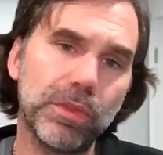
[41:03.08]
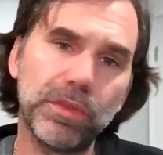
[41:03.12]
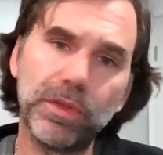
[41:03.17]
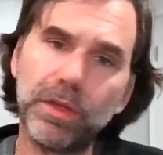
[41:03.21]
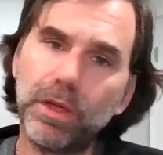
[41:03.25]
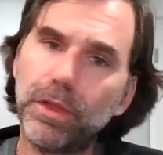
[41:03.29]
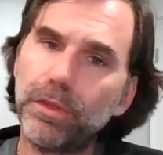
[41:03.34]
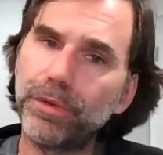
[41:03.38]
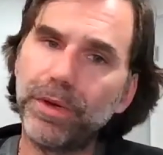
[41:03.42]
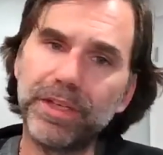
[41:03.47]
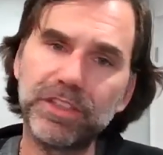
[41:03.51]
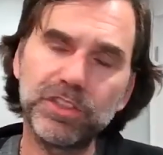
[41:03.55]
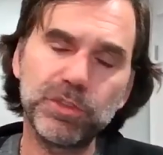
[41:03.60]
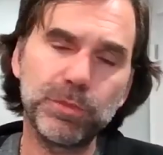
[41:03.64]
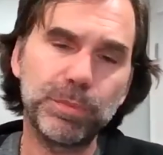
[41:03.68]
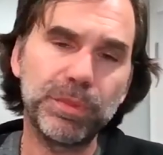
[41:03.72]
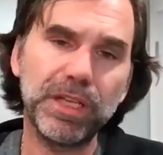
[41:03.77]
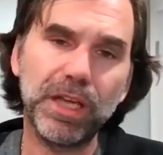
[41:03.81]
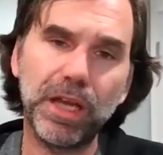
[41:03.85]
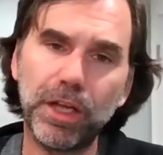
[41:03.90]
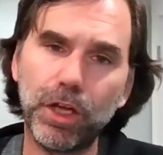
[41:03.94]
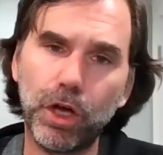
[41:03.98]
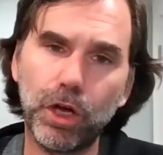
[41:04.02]
or the other
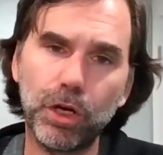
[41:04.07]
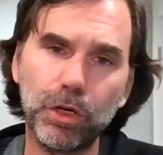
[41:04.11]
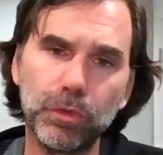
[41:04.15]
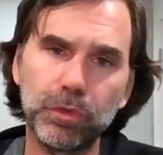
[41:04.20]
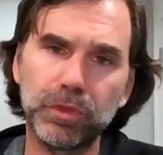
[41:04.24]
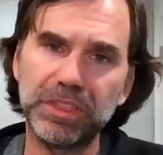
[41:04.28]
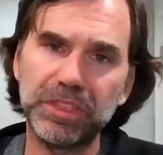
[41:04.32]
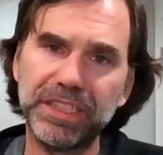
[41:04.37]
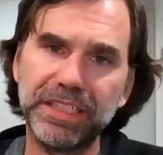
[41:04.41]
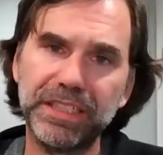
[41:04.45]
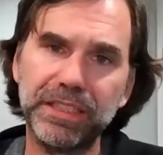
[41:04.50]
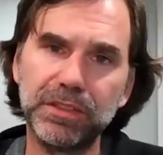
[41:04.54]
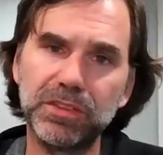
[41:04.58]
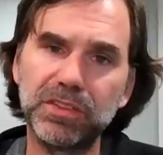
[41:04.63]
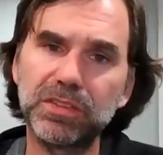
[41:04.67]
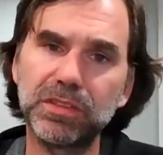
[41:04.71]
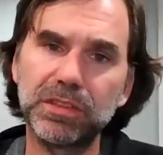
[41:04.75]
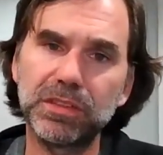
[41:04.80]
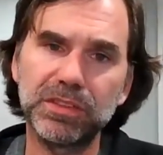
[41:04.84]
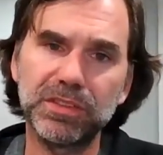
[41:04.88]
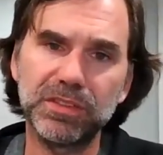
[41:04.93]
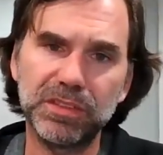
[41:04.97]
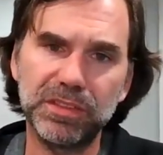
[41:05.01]
SBIR related
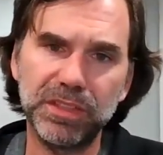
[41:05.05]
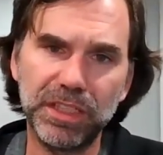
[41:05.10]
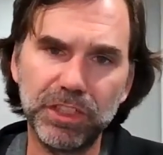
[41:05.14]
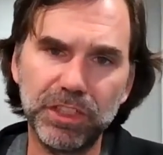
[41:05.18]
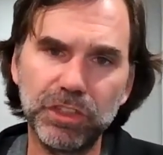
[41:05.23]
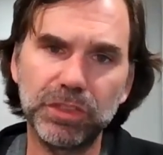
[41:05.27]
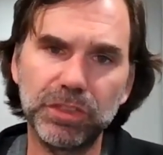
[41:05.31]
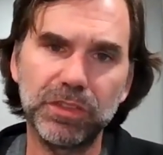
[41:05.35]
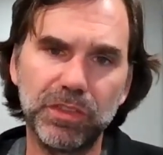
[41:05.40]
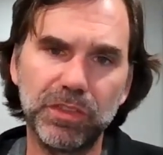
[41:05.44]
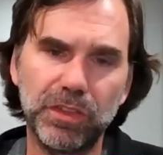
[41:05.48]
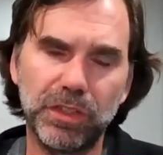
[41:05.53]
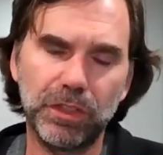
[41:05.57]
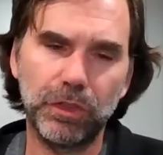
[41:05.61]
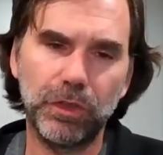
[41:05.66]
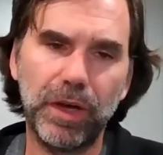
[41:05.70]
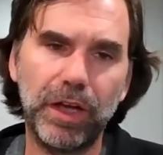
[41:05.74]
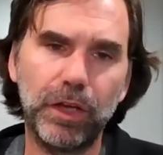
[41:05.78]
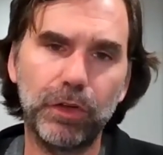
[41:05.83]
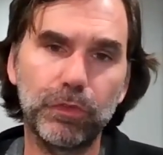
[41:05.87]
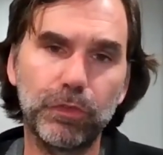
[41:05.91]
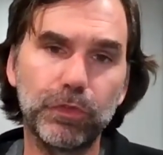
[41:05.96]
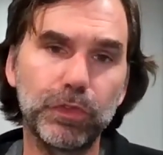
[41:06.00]
solicitations that
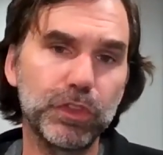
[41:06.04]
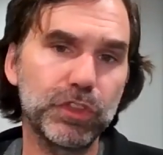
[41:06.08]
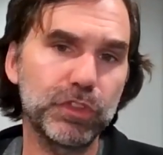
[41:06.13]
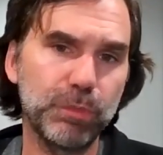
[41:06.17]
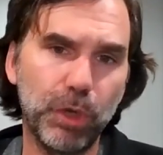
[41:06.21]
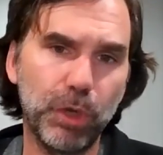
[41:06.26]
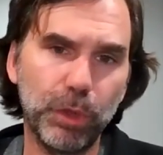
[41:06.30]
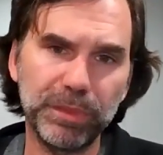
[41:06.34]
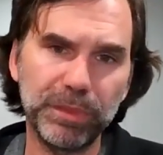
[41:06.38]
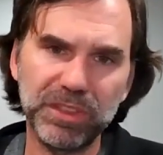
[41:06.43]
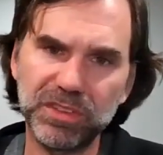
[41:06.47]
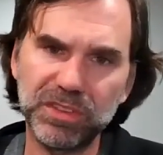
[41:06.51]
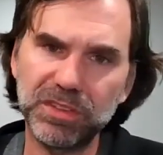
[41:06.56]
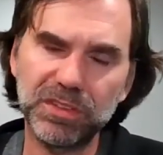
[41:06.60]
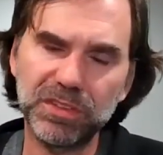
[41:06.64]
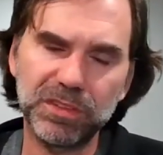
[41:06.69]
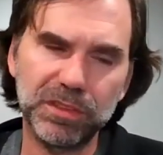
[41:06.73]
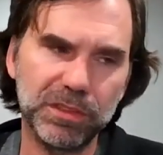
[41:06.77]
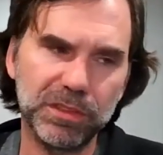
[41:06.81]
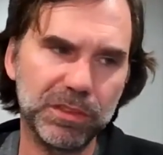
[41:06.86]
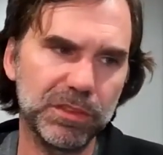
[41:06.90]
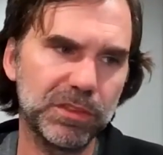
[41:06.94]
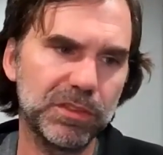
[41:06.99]
are out for small
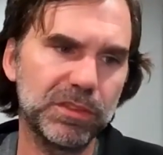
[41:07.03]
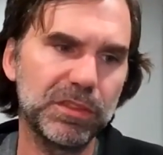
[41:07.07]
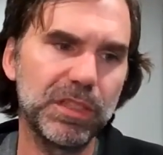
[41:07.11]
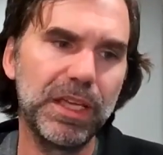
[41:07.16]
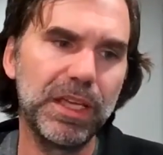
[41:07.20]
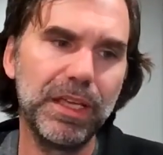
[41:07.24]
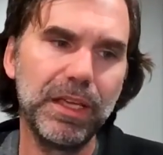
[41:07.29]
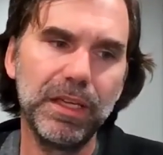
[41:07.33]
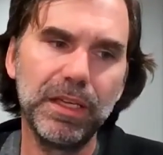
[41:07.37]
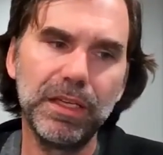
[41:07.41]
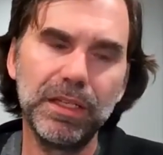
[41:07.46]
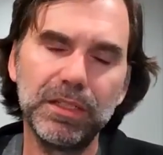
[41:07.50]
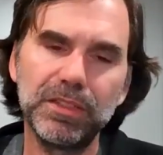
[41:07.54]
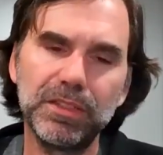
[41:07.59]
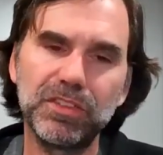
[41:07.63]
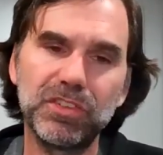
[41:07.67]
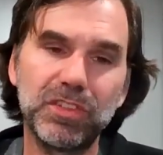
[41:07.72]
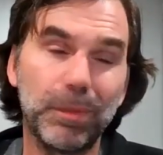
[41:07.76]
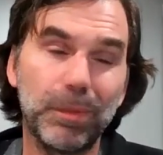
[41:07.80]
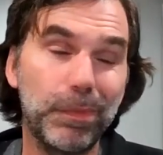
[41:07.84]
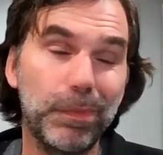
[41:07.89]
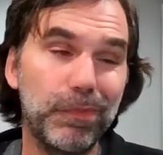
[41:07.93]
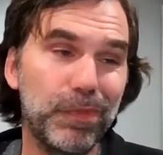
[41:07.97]
businesses.
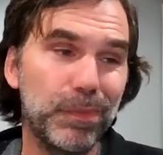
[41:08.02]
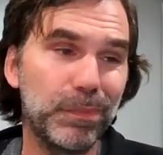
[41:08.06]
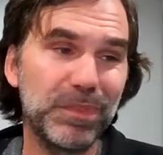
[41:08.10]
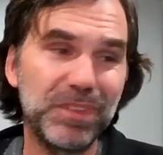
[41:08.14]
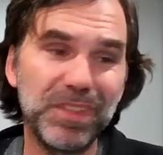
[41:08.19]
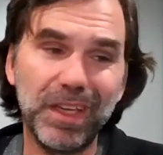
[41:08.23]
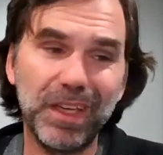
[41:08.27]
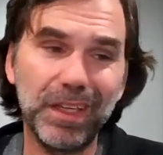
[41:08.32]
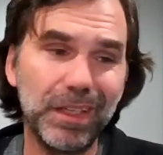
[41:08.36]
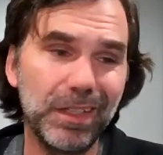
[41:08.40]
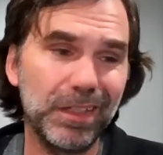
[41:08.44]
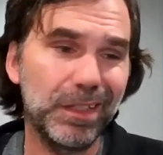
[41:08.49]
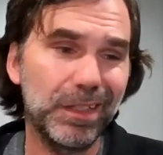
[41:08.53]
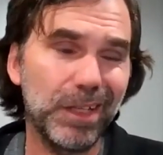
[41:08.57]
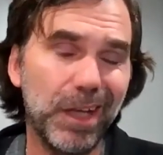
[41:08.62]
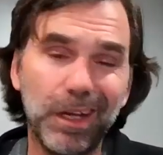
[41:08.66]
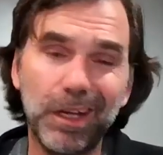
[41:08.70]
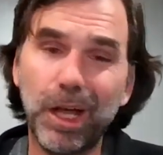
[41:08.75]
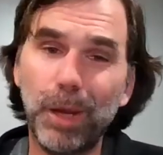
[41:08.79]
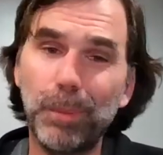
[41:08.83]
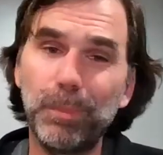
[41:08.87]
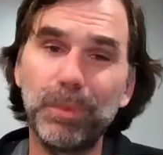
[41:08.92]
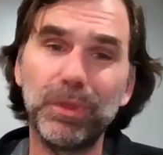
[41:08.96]
Some of them take
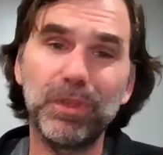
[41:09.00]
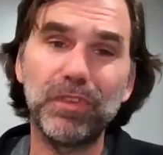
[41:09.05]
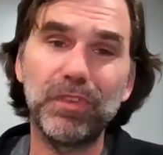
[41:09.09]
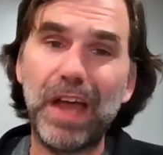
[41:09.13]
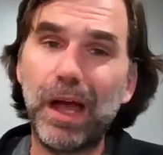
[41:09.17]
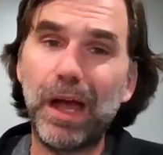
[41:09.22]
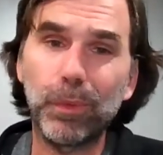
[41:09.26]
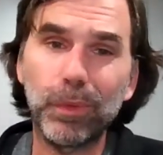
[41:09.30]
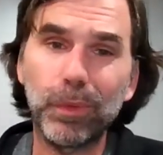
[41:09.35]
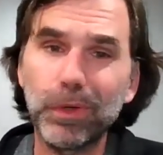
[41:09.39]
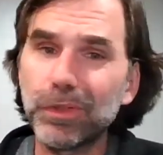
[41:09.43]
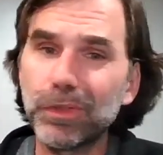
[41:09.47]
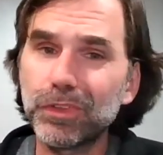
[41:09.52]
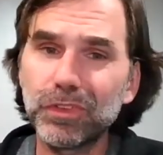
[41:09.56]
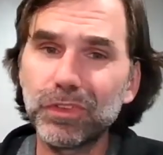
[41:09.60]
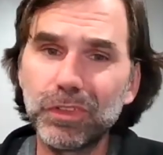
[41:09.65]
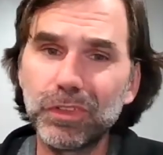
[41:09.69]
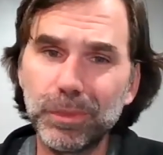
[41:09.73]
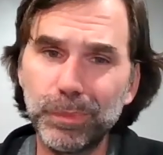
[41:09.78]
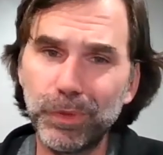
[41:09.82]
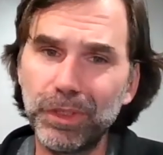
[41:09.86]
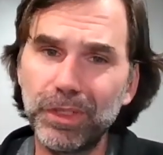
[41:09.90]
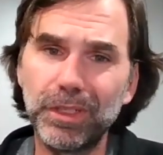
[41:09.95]
a couple of
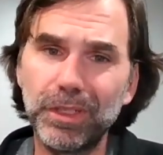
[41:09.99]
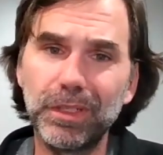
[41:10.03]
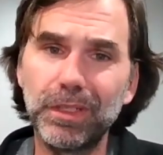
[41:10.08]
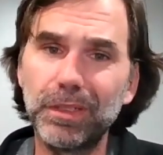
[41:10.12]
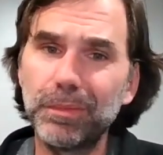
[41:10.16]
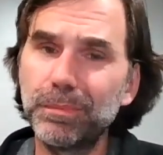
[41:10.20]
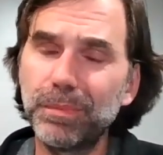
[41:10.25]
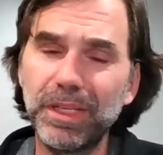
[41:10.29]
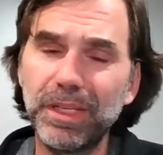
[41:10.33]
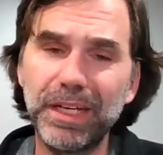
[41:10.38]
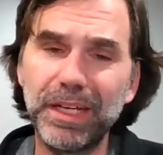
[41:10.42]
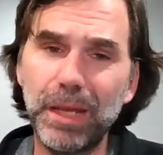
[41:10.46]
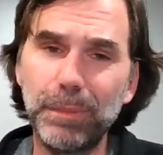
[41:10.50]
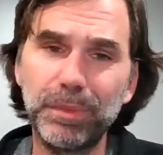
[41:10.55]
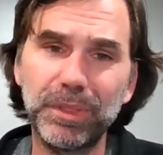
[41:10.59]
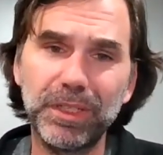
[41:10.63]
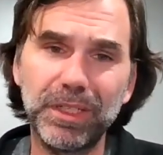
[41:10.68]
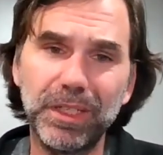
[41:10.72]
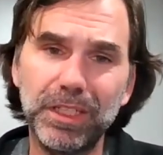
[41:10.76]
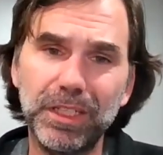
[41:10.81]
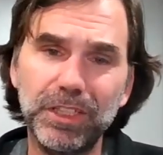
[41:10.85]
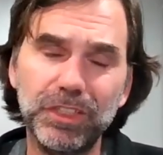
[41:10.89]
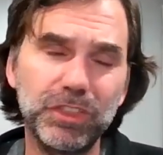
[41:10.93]
hours to put in an
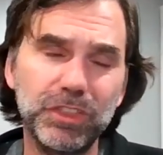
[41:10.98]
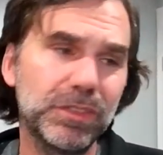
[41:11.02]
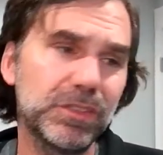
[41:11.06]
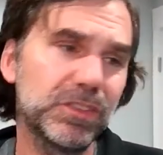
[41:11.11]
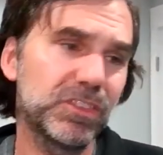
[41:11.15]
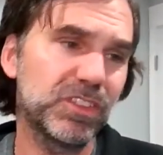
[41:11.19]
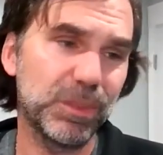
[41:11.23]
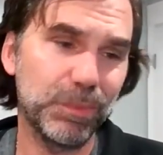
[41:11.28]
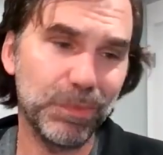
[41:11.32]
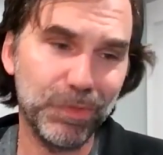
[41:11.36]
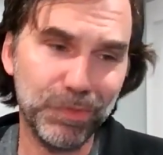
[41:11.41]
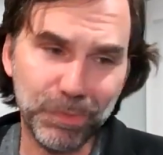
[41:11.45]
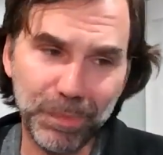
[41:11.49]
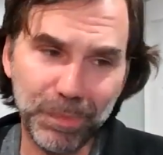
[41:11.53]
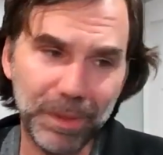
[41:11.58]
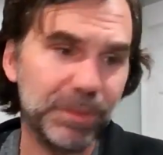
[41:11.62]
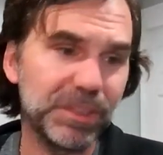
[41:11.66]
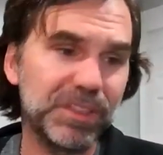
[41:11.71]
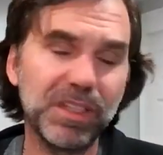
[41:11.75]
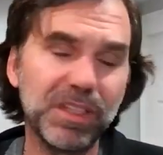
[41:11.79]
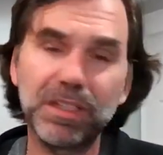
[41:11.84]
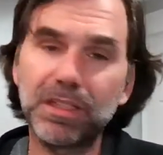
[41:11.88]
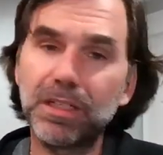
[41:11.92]
application. Some of them
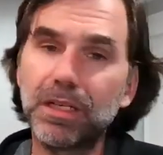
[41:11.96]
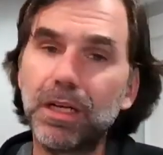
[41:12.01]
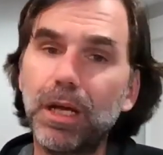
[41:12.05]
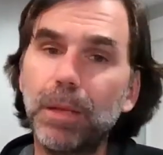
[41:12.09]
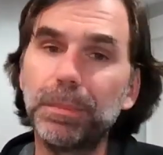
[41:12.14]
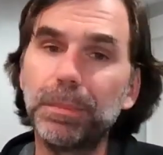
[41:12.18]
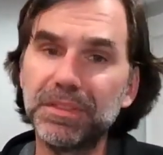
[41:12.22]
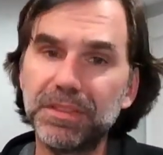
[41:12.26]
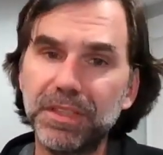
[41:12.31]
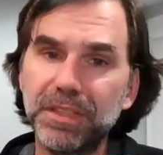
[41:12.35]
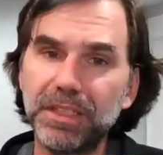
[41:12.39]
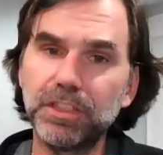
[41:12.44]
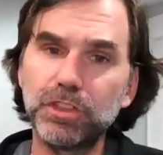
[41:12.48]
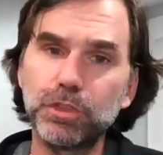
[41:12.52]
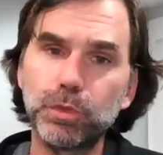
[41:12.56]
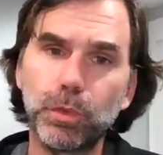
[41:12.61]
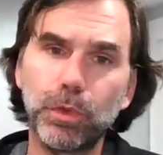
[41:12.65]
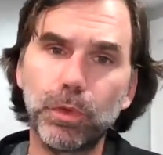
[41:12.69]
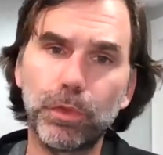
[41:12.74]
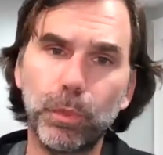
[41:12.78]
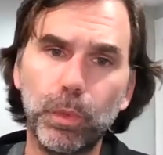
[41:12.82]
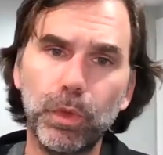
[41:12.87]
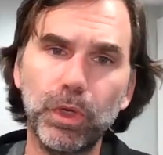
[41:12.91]
maybe take a couple of days
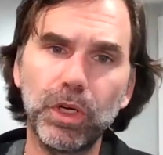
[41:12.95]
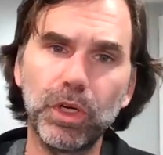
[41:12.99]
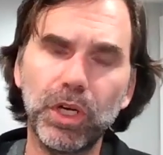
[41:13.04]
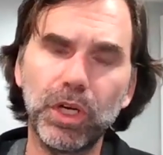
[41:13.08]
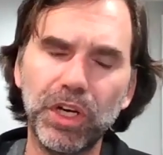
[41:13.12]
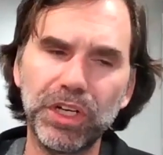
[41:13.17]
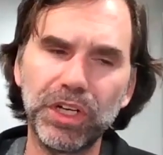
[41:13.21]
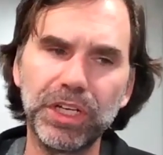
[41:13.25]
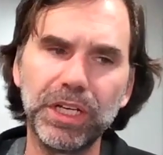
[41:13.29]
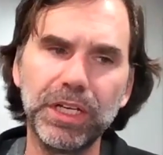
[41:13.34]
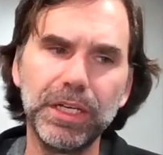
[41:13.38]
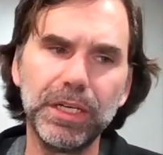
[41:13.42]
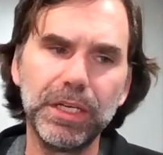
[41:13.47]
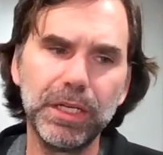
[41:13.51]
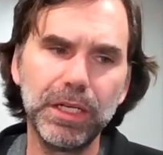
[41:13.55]
worth of work.